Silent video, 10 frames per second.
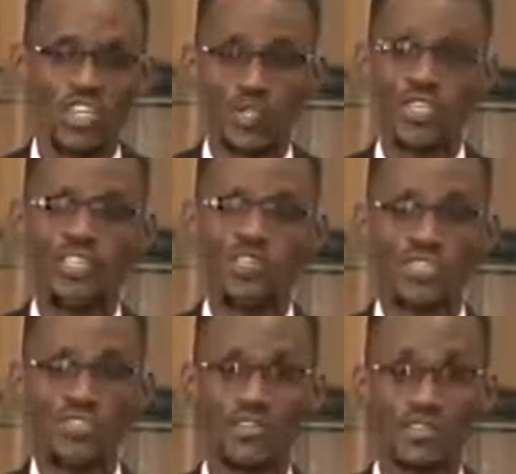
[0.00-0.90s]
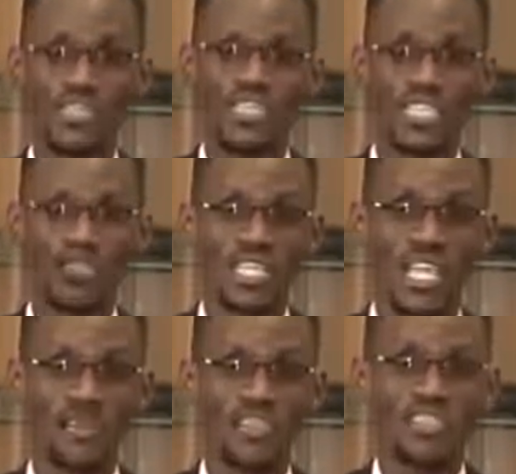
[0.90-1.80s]
You need to give your business some
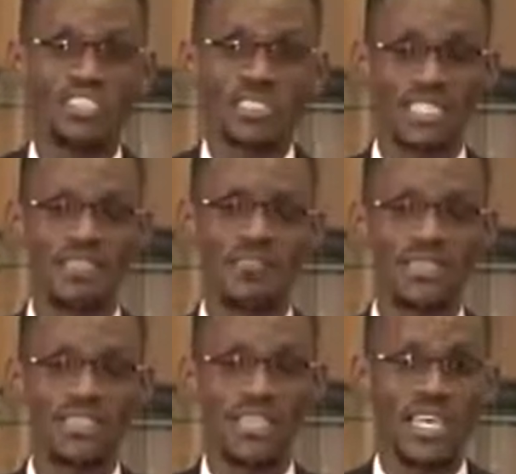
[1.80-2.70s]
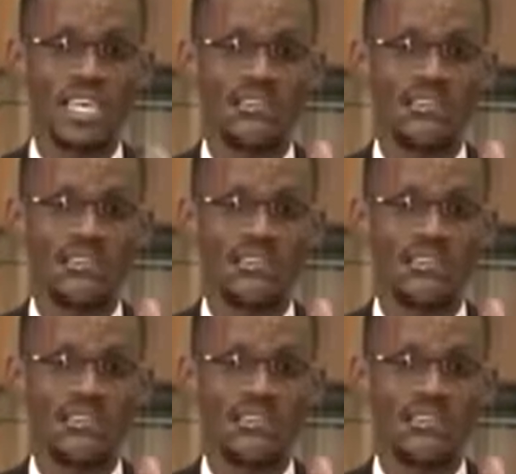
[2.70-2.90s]
time. Give it 6 months,